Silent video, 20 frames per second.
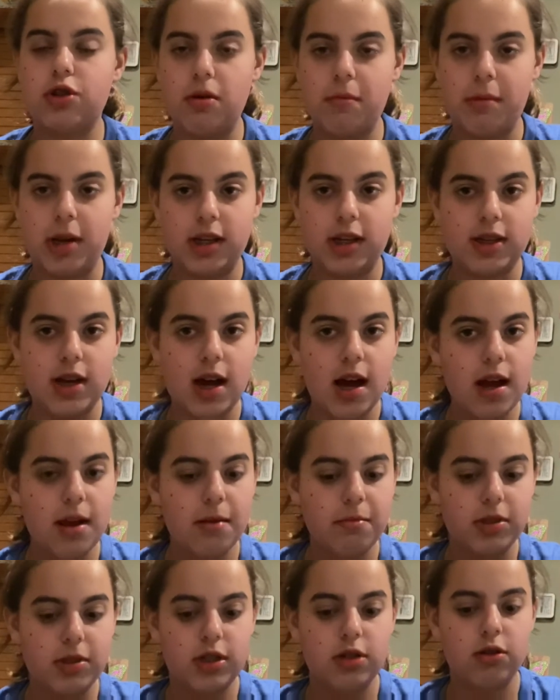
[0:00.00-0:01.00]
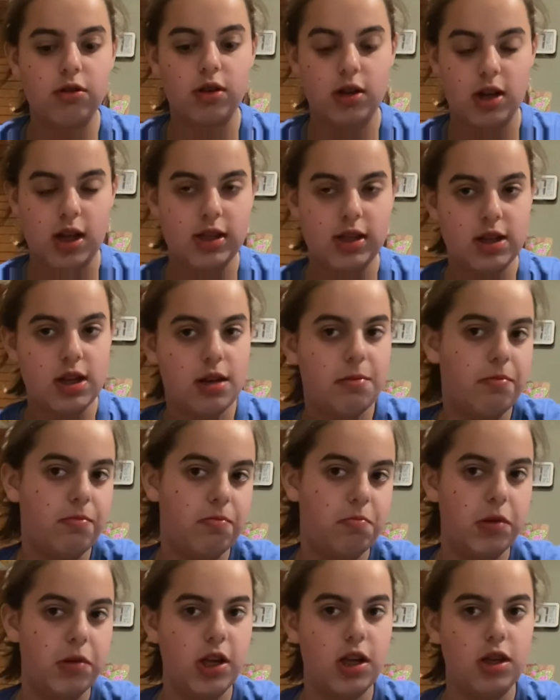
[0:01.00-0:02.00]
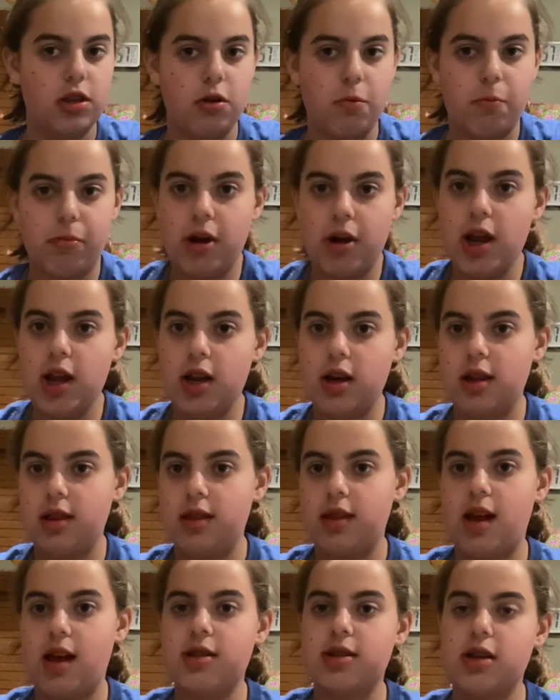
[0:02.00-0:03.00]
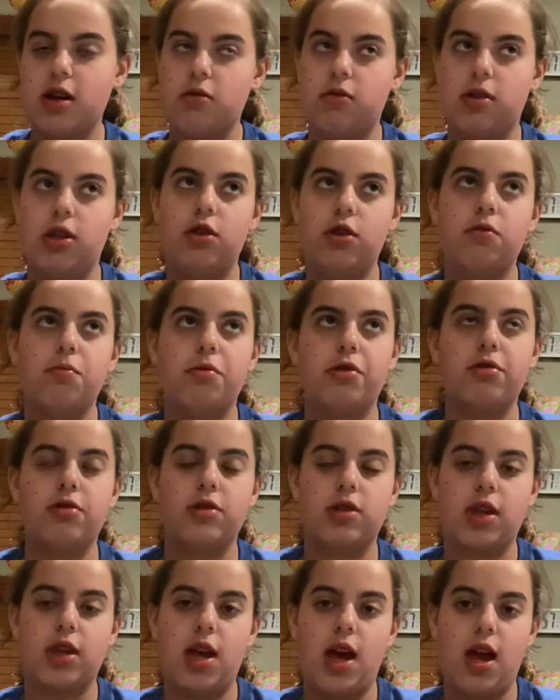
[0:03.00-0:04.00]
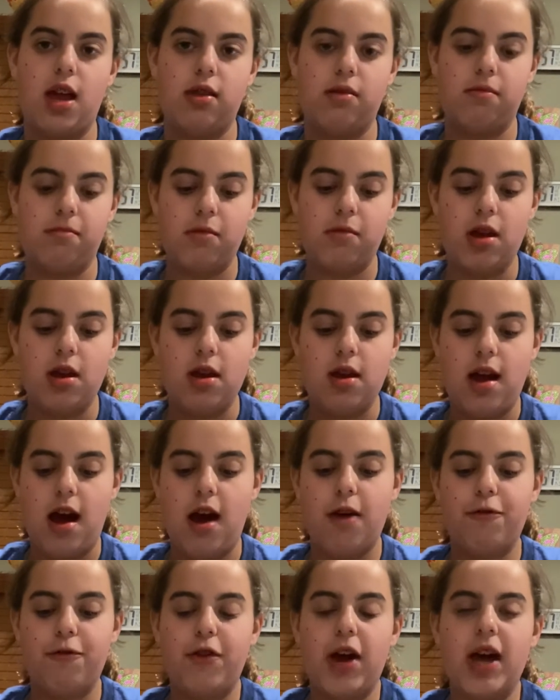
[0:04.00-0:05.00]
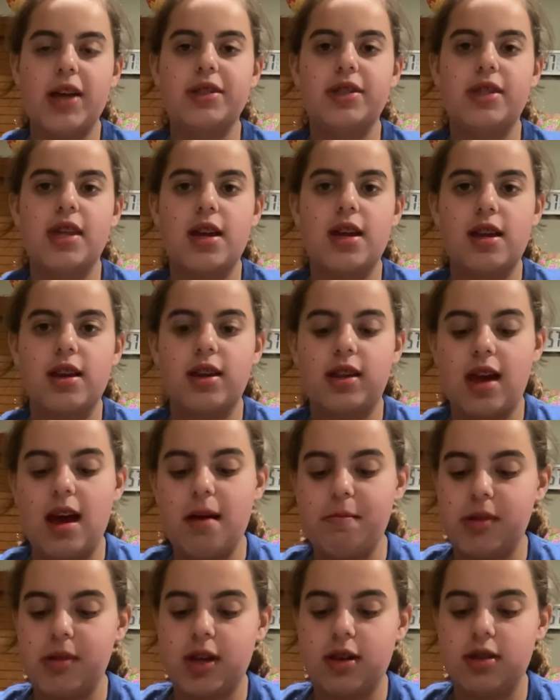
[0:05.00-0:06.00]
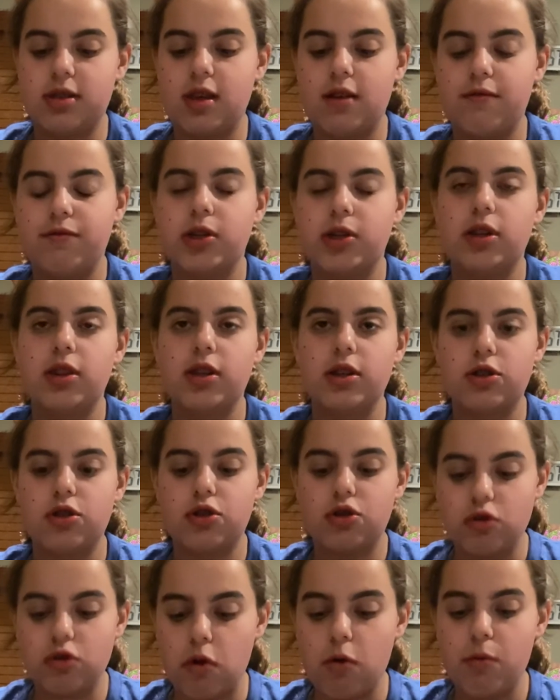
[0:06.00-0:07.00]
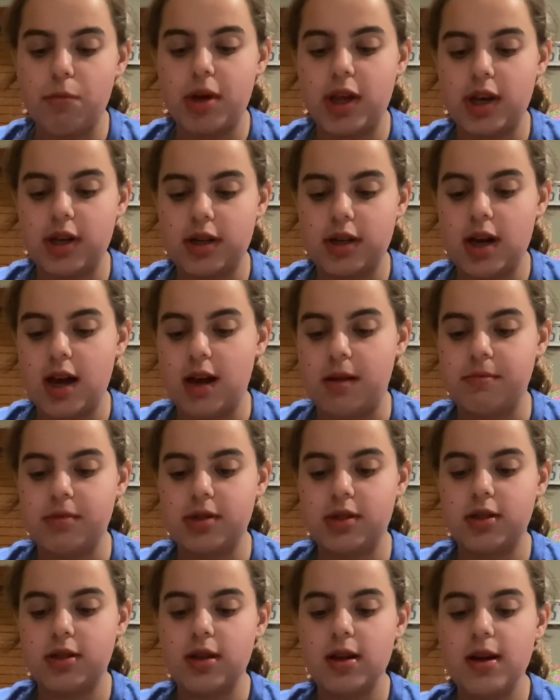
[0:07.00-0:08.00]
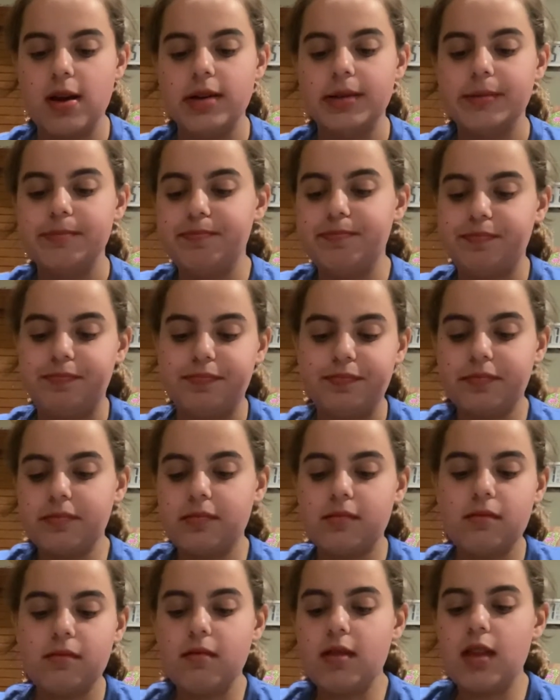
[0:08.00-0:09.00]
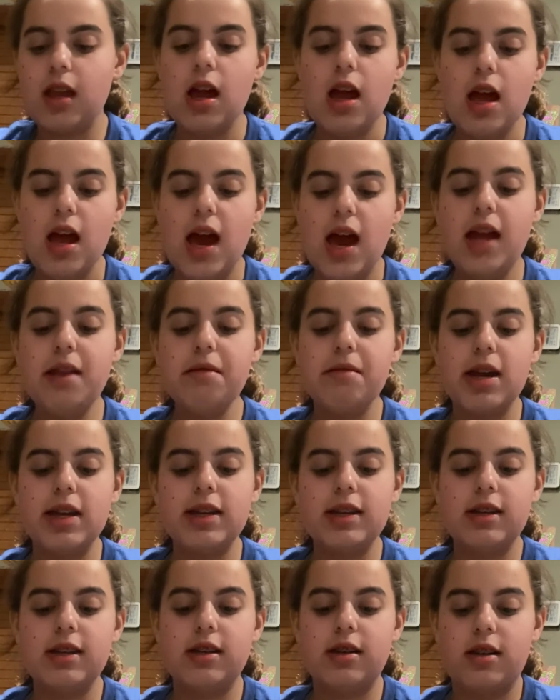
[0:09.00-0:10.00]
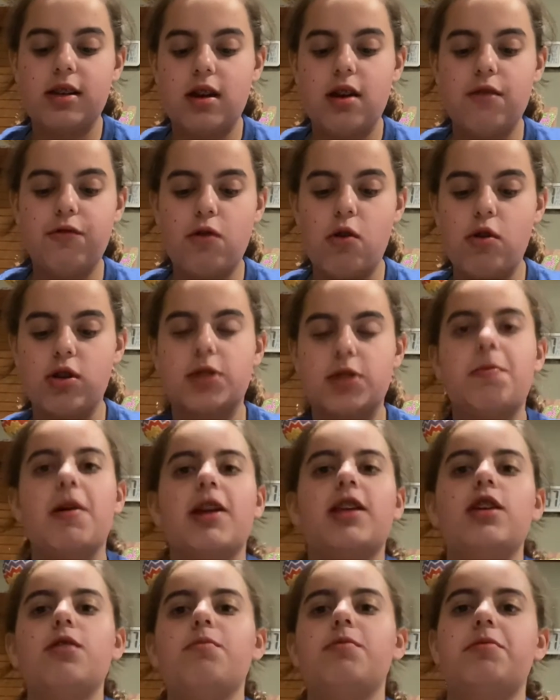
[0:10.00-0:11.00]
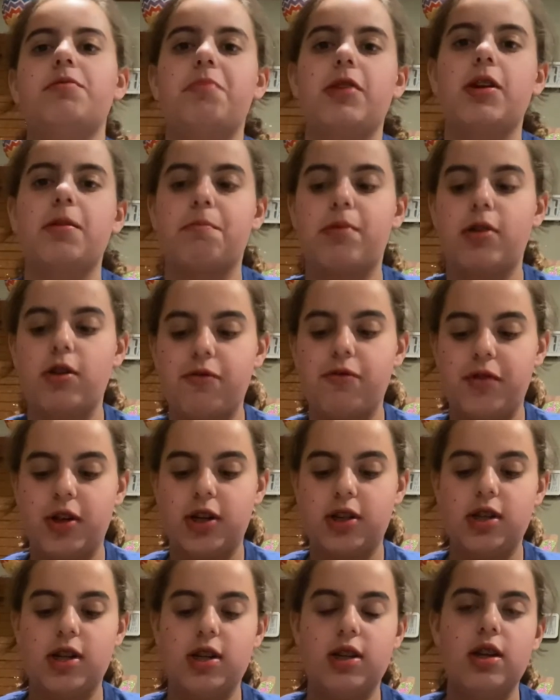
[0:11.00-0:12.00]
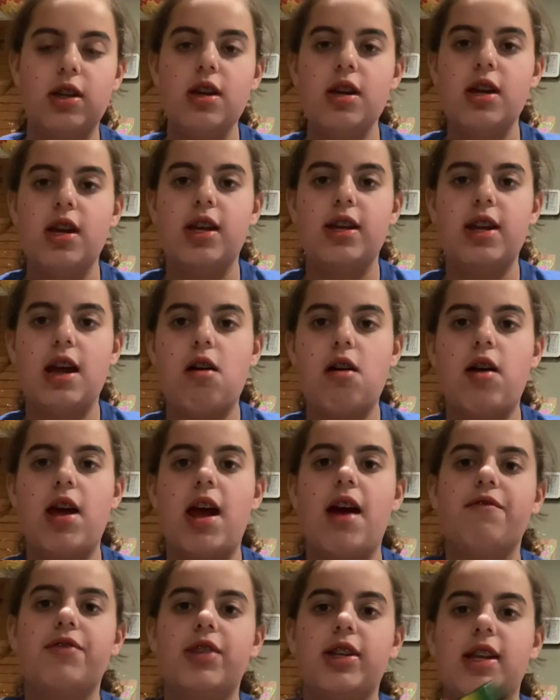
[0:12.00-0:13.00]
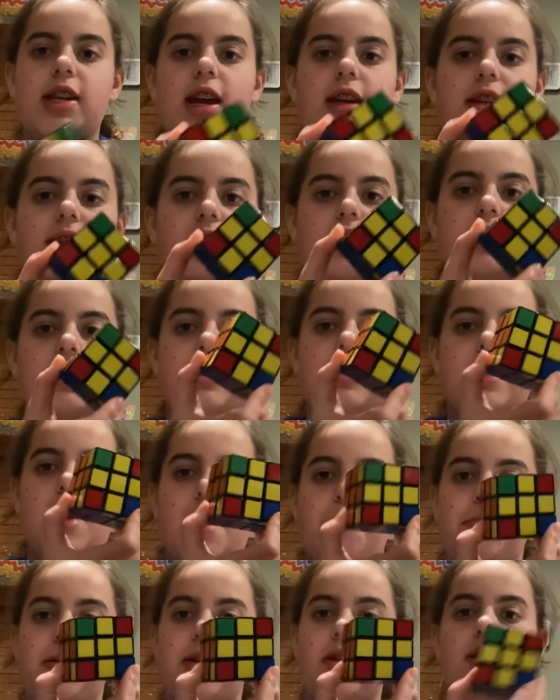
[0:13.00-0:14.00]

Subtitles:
many times, it's gonna be in your brain, and that's how cubers get how fast they can get because they've done this so many times. Anyway, of course, my cube is being perfect, and now I have the next step.